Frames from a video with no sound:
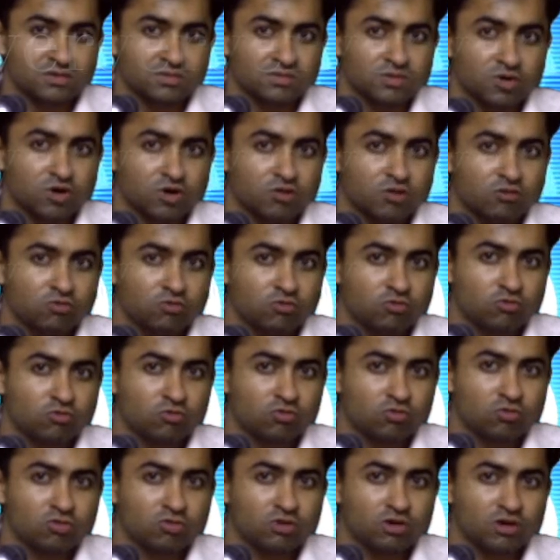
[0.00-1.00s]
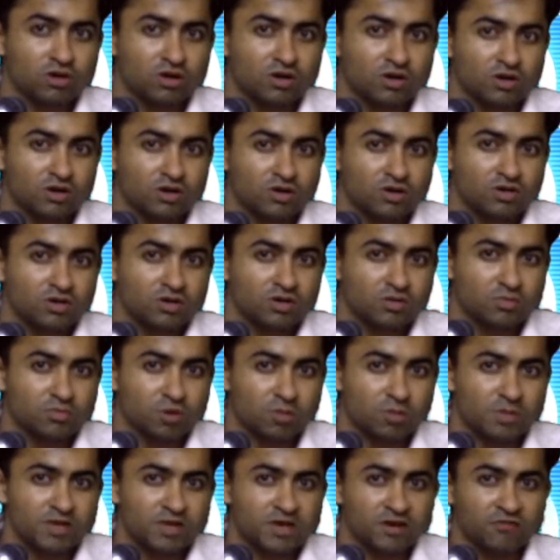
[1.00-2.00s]
Also,
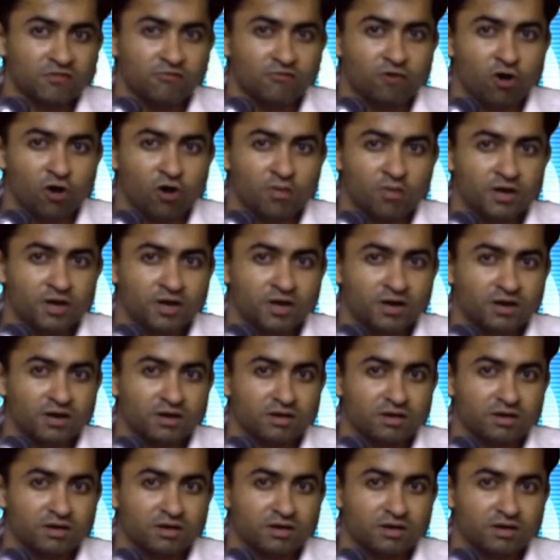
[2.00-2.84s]
probably a warmer